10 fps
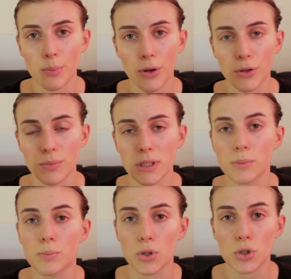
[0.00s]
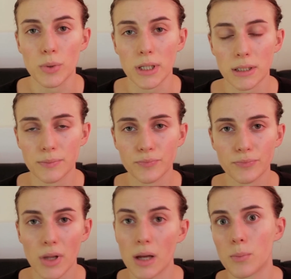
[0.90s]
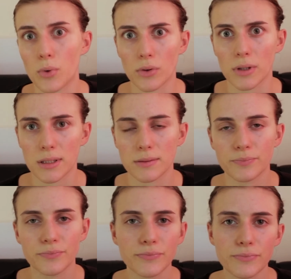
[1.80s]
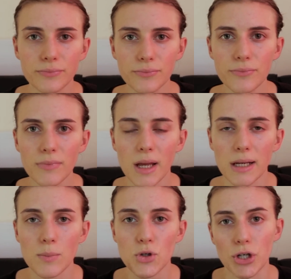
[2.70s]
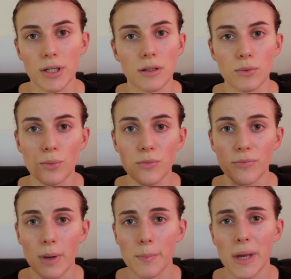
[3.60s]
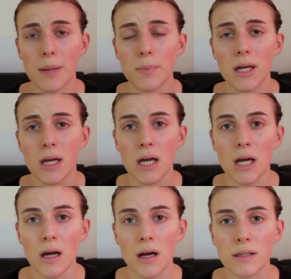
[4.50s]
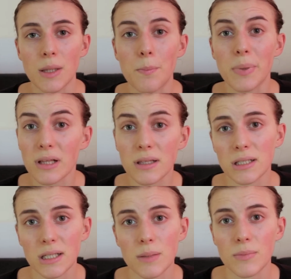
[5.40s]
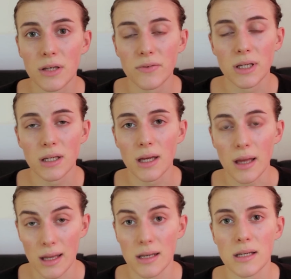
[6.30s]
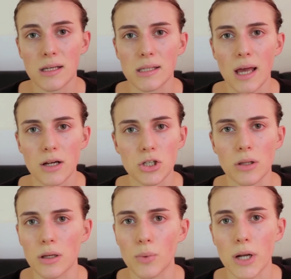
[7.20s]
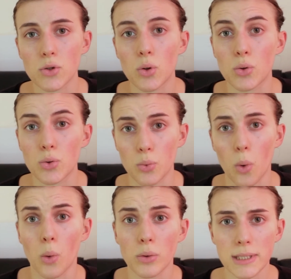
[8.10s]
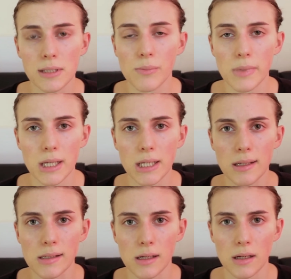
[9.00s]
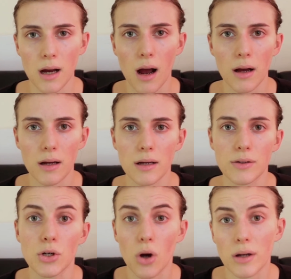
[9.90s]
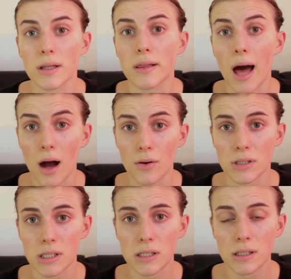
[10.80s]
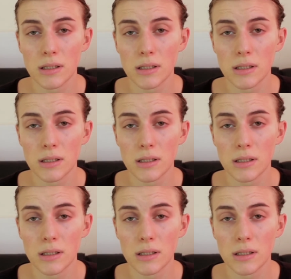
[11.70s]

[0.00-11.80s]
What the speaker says: apartment in Bushwick in Brooklyn, and I'm sharing a room with my babe. The building that I'm living in is actually rent-controlled, meaning they're not allowed